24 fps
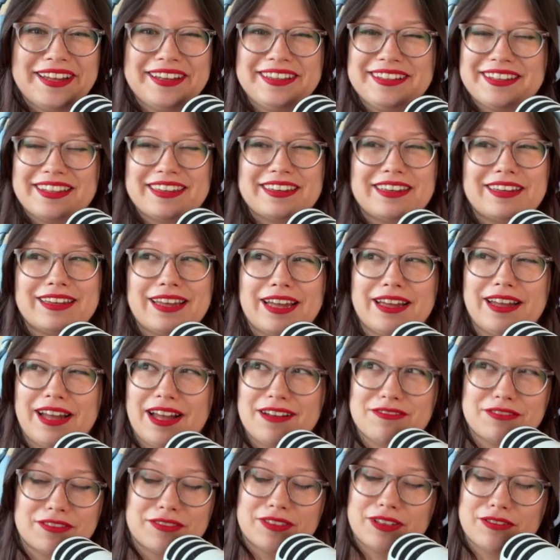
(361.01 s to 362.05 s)
Like half
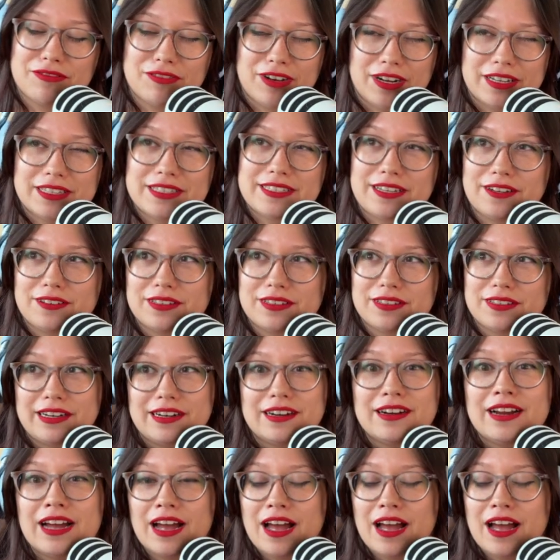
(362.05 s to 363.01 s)
of the fonts out there